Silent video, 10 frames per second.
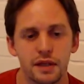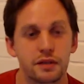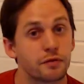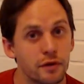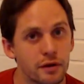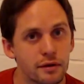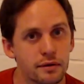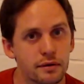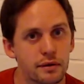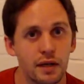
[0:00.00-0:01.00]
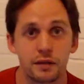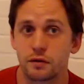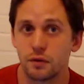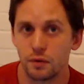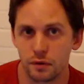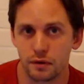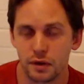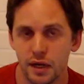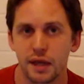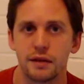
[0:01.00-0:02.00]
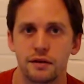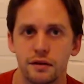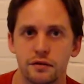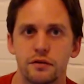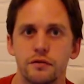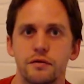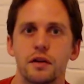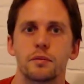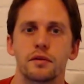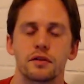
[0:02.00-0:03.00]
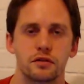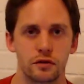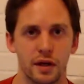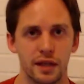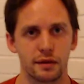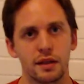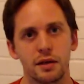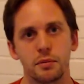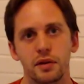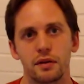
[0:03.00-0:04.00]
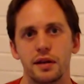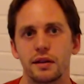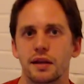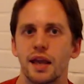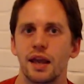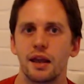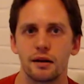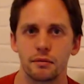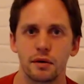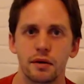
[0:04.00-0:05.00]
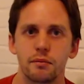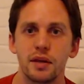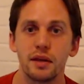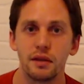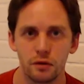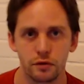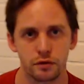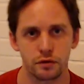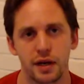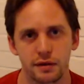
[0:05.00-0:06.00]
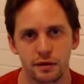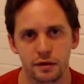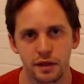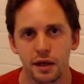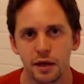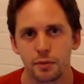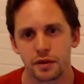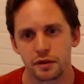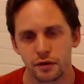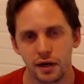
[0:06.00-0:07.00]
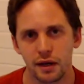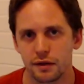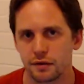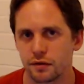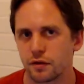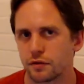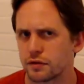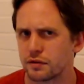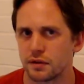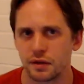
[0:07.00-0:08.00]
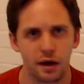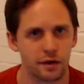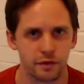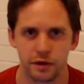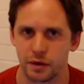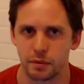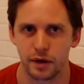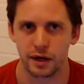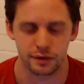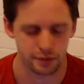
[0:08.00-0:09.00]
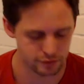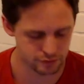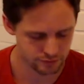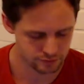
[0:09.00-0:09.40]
It's fun. It's cool. It does develop the strength and the ability that can be used practically, but the training itself is not very practical.